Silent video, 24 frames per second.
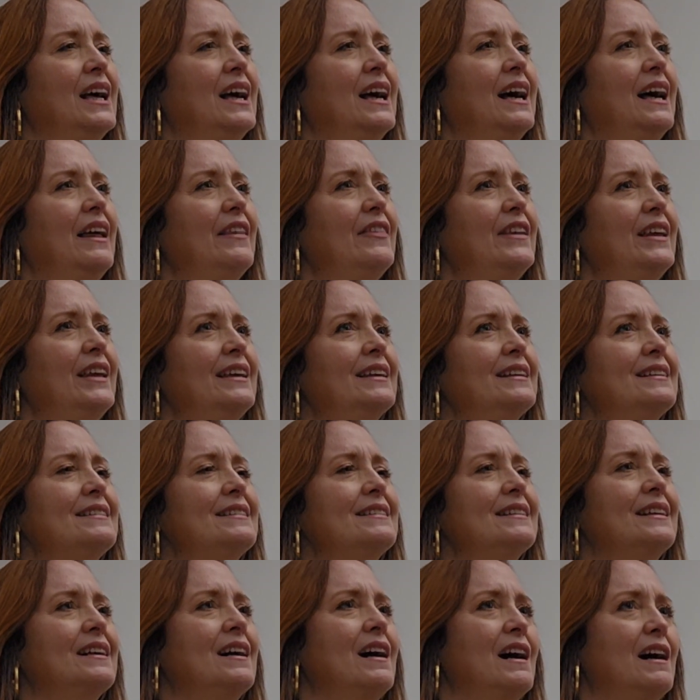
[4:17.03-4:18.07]
I think it's
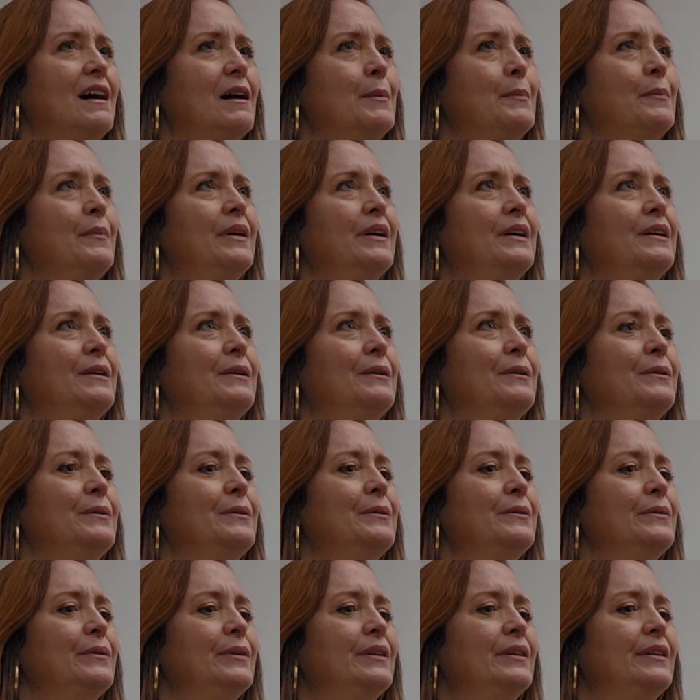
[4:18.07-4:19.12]
a
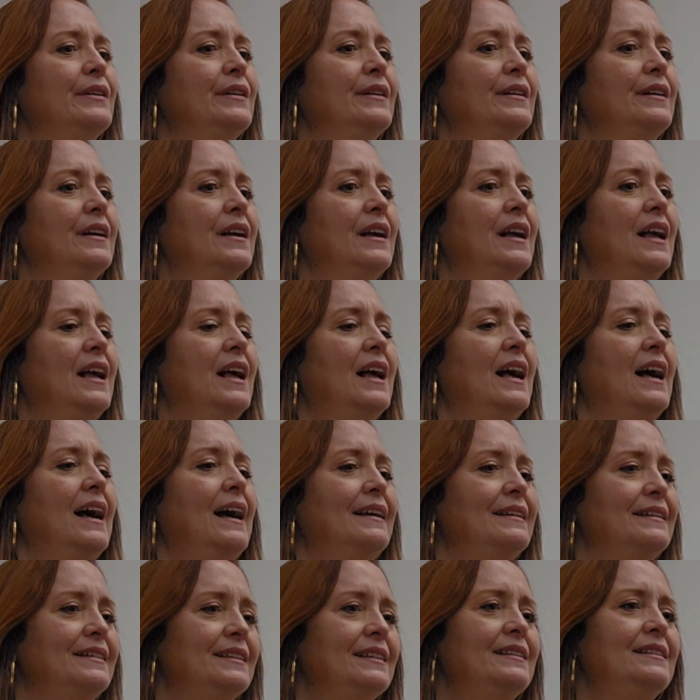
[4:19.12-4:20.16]
combo. I
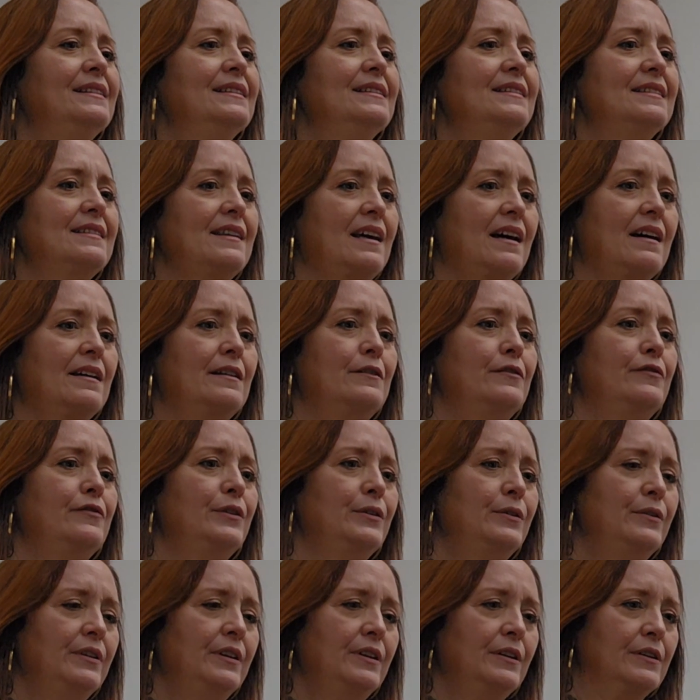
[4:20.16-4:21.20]
did decide a
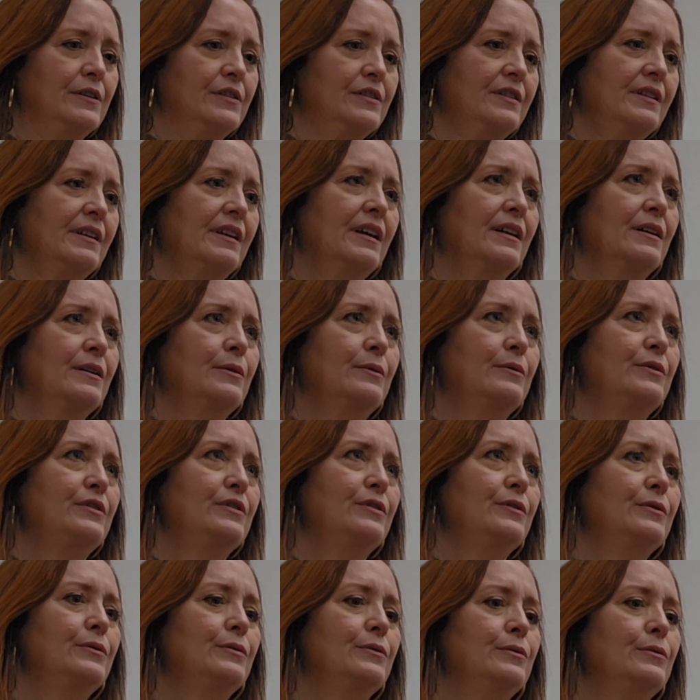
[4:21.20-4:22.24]
few years ago
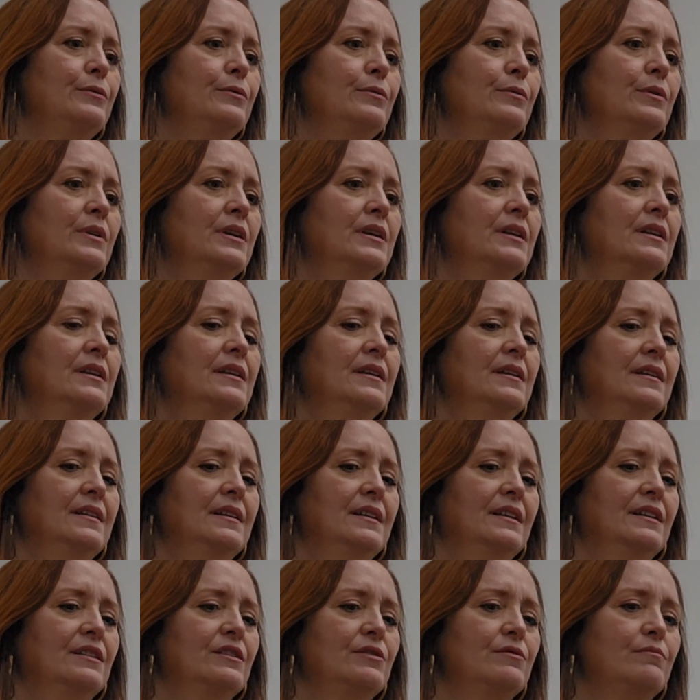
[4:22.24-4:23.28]
to
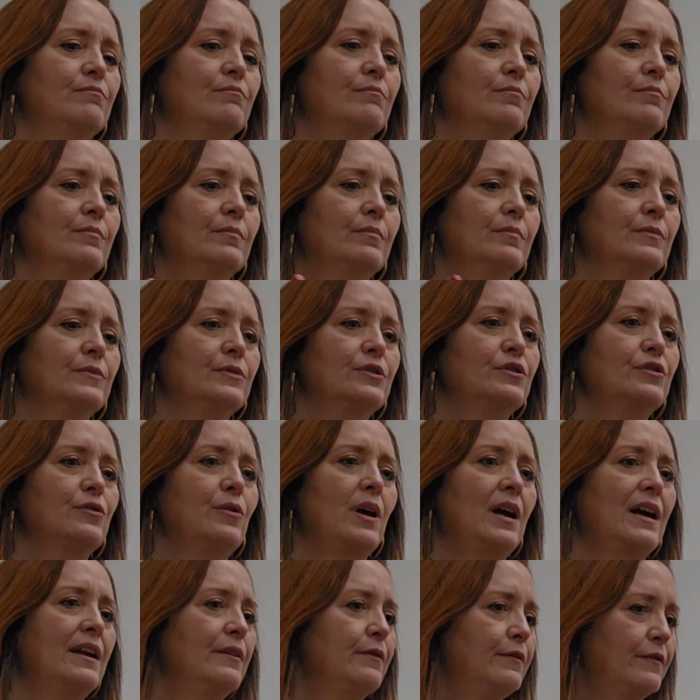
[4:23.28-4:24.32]

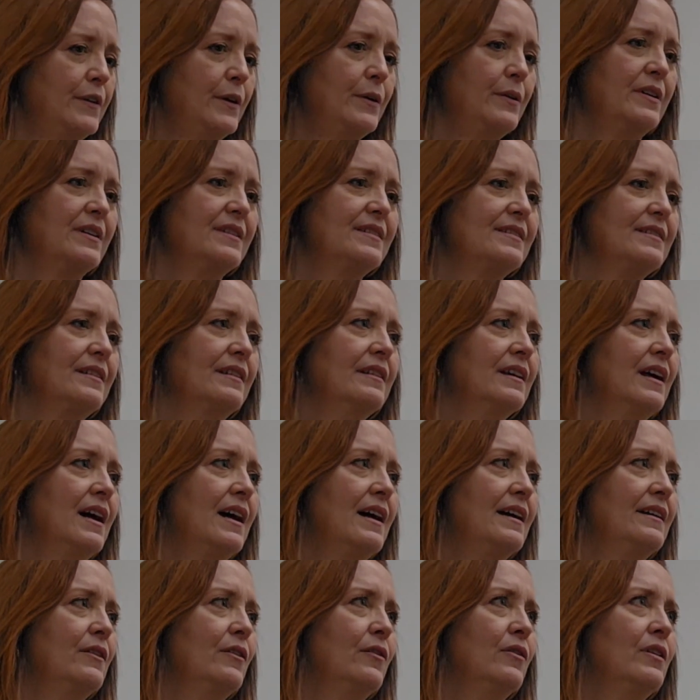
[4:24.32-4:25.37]
try to focus a
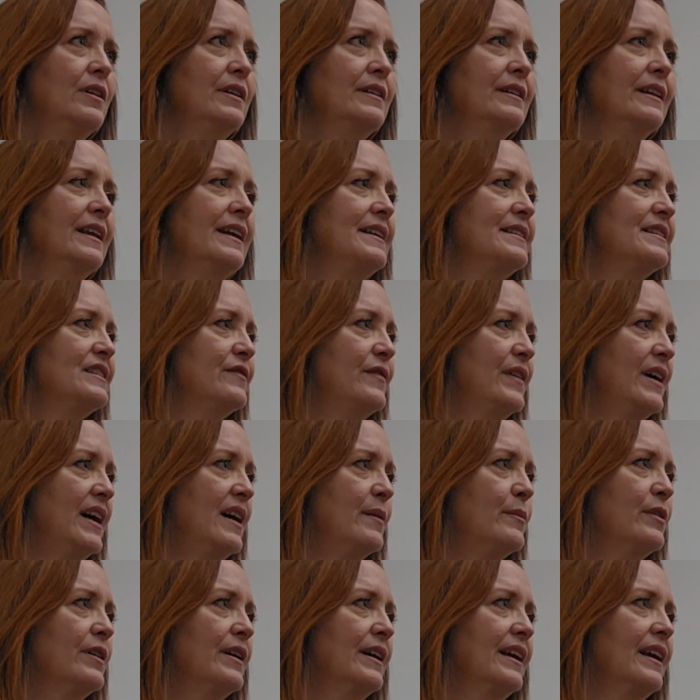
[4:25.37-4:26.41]
lot on lace
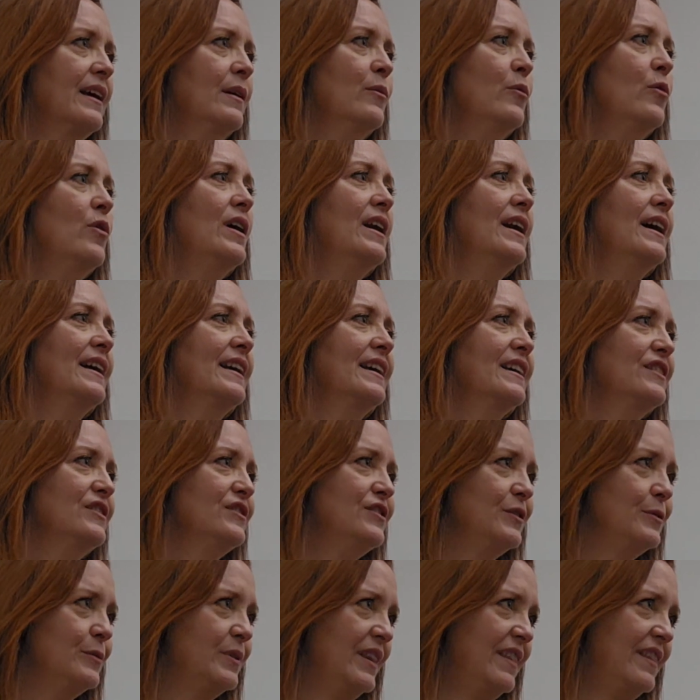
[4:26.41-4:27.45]
fabric and what I can
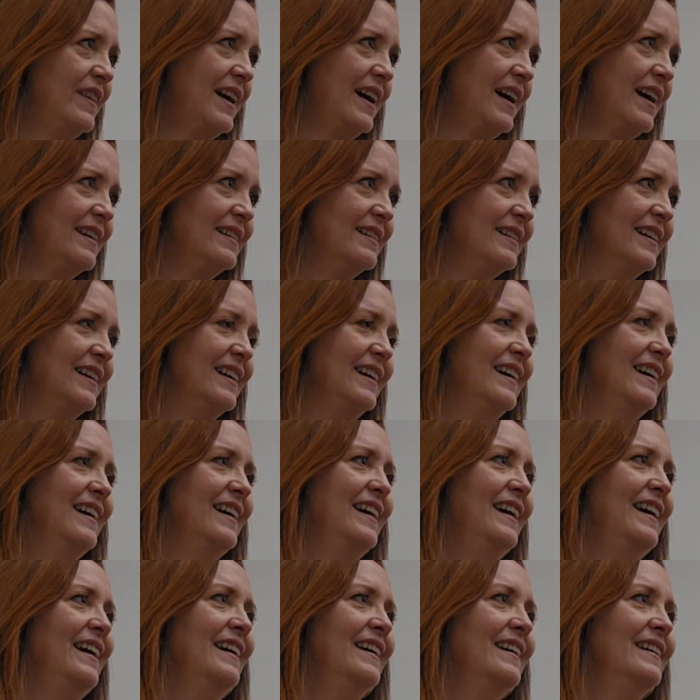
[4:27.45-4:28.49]
do with that.
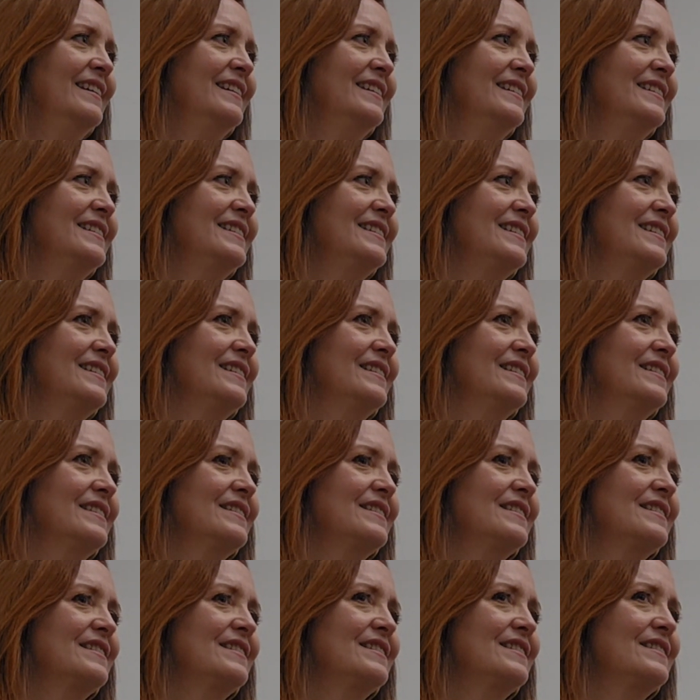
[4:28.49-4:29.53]
And
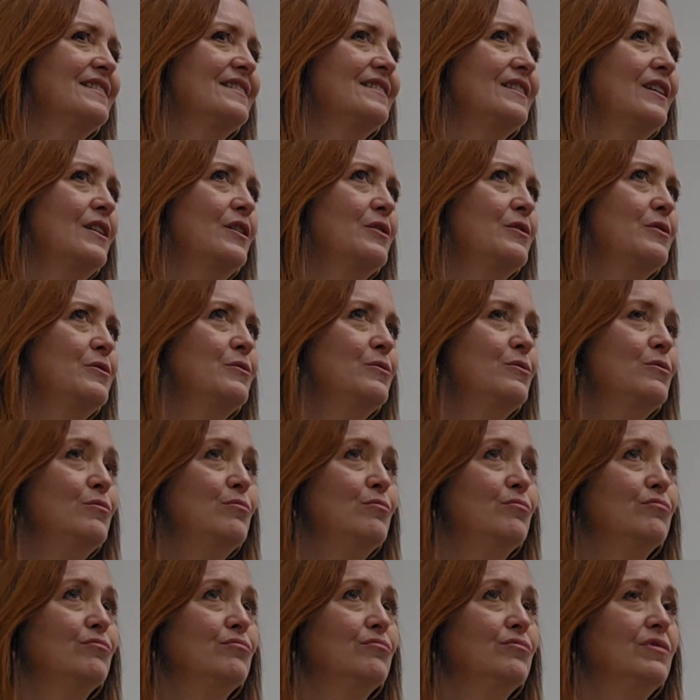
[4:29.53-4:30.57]
so
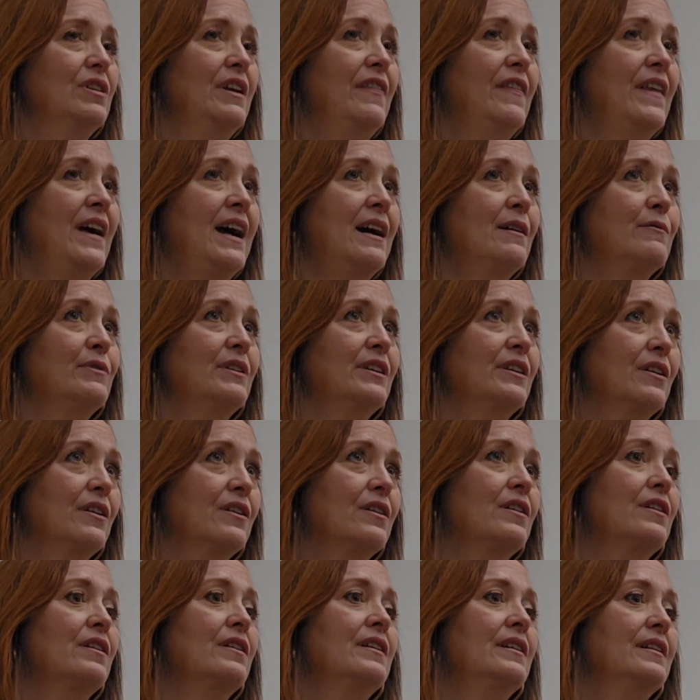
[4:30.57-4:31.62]
in that
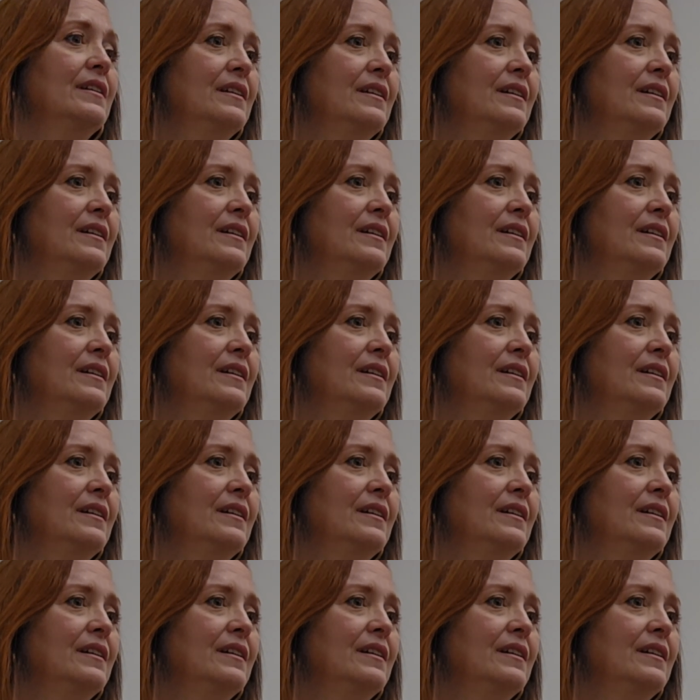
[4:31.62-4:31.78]
regard,